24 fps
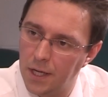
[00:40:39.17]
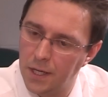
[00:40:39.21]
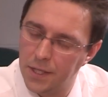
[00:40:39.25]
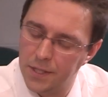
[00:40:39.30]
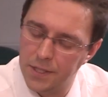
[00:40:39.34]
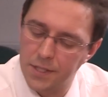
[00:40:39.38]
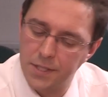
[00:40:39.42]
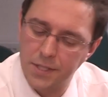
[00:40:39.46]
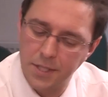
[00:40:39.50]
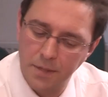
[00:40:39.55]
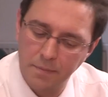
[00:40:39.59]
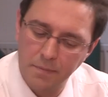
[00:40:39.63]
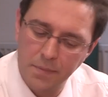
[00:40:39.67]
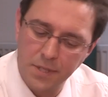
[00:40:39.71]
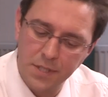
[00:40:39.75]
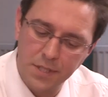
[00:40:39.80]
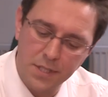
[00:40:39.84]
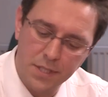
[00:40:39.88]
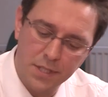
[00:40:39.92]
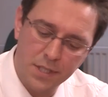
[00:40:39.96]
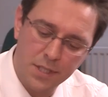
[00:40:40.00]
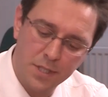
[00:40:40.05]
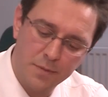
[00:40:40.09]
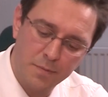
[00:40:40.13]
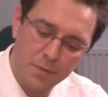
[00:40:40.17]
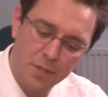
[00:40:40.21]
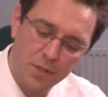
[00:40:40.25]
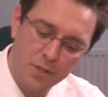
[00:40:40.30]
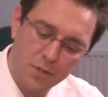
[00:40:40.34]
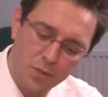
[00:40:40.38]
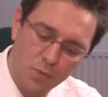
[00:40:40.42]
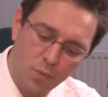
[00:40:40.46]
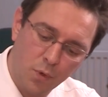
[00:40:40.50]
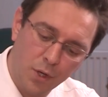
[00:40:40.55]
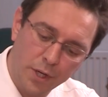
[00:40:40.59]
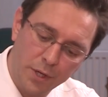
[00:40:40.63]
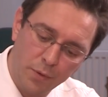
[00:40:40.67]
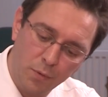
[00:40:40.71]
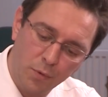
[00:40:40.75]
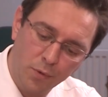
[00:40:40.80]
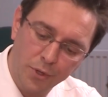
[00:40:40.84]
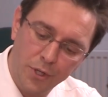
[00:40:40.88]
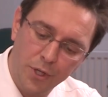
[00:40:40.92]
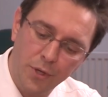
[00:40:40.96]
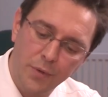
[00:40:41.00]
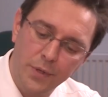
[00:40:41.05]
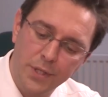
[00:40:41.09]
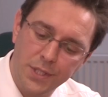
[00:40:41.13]
to some businesses, because what it will
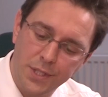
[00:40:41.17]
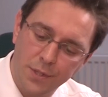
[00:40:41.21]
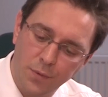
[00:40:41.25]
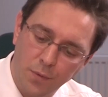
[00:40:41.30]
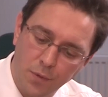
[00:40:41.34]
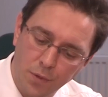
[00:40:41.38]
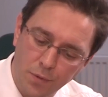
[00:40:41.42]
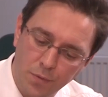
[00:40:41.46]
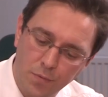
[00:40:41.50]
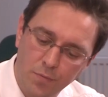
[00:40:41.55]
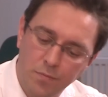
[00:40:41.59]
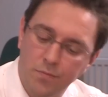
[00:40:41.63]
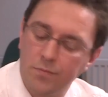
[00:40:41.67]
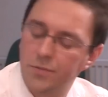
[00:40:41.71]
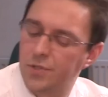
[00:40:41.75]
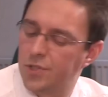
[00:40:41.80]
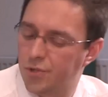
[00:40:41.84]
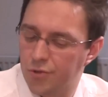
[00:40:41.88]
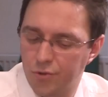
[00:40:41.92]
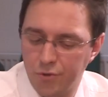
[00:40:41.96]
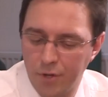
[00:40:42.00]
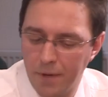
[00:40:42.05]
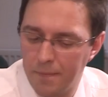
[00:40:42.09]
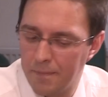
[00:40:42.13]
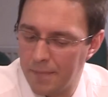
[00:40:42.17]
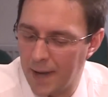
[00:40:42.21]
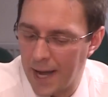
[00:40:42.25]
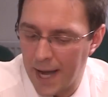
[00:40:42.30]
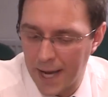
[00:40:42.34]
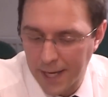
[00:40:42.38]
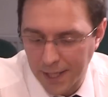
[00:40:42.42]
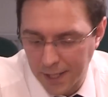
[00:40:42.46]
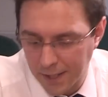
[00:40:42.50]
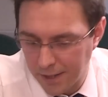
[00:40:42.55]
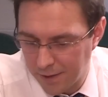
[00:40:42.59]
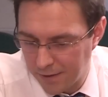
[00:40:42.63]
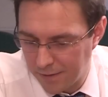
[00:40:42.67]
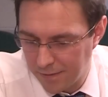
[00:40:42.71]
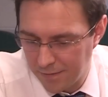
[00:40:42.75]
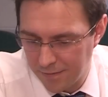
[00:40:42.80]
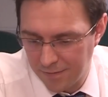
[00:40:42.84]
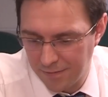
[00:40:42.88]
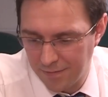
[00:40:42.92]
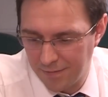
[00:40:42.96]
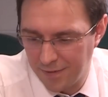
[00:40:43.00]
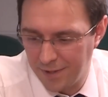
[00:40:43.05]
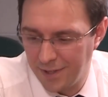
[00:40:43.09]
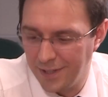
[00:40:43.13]
do is it will strip back
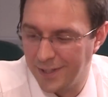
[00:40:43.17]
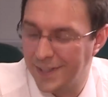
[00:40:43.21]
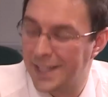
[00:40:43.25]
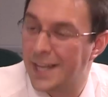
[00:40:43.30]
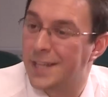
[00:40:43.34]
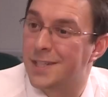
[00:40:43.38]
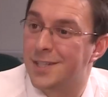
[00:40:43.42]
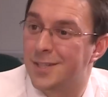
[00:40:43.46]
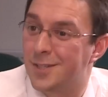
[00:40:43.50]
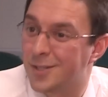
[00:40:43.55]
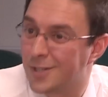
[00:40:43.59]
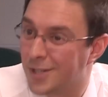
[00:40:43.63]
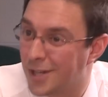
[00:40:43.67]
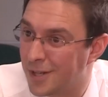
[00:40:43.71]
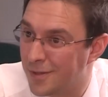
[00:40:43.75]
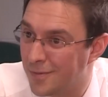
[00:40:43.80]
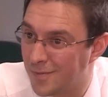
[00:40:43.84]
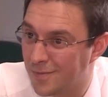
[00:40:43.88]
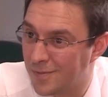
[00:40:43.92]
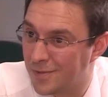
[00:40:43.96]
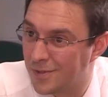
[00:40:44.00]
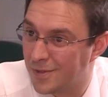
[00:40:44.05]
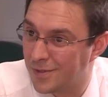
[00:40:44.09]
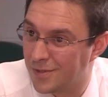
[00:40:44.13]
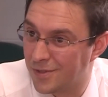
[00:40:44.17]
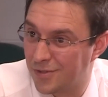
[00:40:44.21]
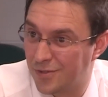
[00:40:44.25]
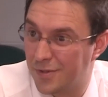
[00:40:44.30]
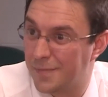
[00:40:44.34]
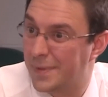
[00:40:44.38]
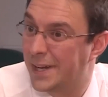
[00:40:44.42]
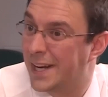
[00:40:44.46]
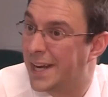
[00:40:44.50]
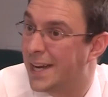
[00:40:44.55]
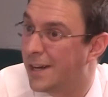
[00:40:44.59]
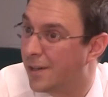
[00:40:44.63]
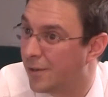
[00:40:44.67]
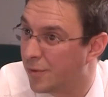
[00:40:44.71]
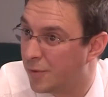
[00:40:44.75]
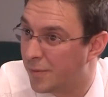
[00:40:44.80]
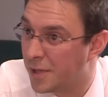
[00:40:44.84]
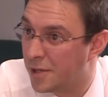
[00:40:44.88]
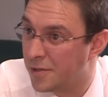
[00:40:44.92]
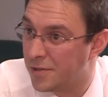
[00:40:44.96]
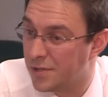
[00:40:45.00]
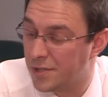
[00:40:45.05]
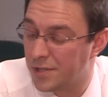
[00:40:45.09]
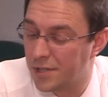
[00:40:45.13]
your debtor's note, strip it out
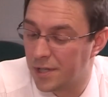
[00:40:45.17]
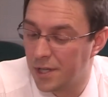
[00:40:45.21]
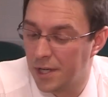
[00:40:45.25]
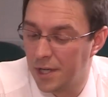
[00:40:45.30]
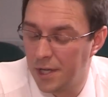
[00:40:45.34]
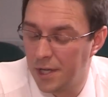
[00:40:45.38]
almost.